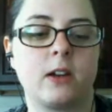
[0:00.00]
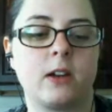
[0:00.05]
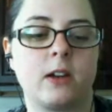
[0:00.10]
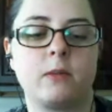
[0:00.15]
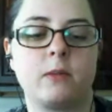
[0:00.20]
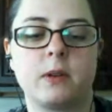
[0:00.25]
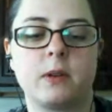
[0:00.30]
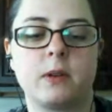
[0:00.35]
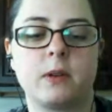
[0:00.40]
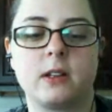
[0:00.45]

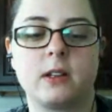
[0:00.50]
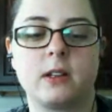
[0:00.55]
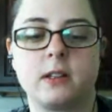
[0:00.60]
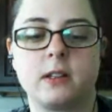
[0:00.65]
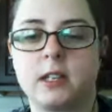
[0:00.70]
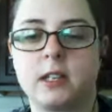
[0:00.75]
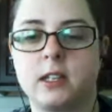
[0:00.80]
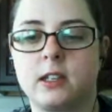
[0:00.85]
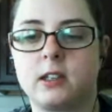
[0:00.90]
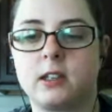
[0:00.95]
going to link
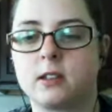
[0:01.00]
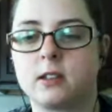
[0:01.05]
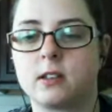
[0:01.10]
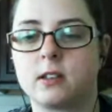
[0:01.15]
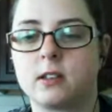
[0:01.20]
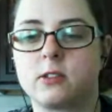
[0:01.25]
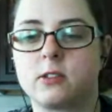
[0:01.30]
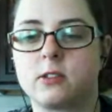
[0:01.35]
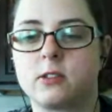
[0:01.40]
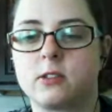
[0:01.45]
you to
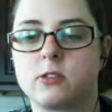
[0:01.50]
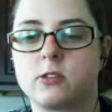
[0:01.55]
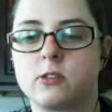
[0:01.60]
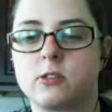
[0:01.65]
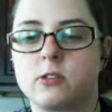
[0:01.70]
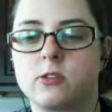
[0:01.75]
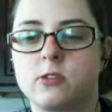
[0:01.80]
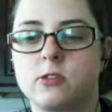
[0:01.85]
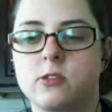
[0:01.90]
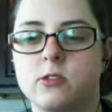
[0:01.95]
the
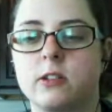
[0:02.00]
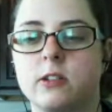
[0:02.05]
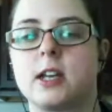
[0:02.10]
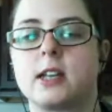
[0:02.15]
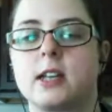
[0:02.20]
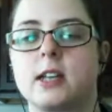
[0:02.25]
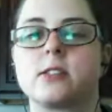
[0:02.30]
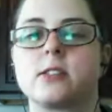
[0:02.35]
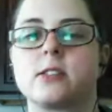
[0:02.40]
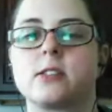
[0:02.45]
trailer in chat.
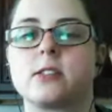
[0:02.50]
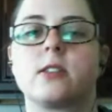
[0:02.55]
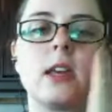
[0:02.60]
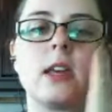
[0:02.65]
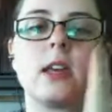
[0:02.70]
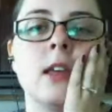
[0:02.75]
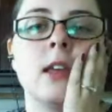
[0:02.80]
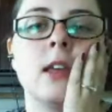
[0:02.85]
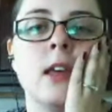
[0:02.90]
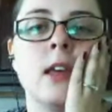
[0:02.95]
So
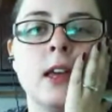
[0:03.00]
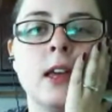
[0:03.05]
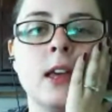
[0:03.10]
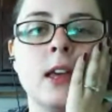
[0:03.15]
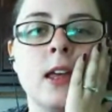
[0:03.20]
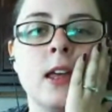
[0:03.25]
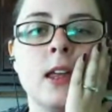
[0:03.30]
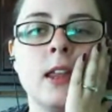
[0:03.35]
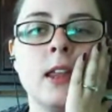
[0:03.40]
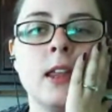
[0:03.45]
that
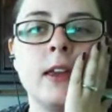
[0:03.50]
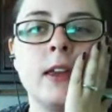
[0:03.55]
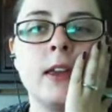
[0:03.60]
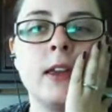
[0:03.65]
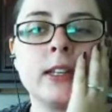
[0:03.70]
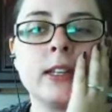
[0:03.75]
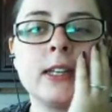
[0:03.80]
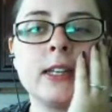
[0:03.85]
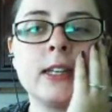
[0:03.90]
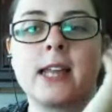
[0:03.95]
they
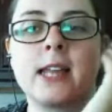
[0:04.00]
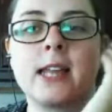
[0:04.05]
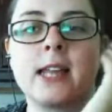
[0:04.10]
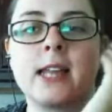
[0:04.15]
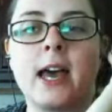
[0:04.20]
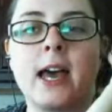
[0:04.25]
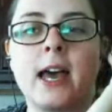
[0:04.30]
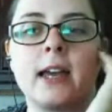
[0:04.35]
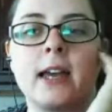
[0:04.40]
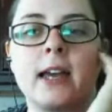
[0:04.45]
released
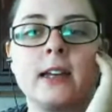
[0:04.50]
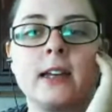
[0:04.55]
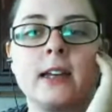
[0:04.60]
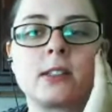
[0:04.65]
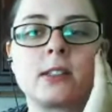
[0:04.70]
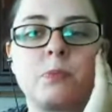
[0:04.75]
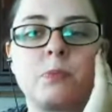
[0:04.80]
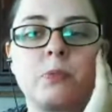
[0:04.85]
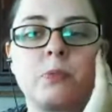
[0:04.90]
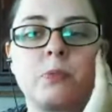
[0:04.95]
that. It
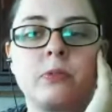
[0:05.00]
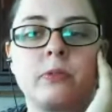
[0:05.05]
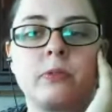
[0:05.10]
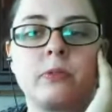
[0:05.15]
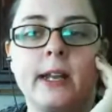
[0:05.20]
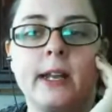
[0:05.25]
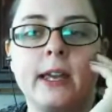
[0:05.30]
looks pretty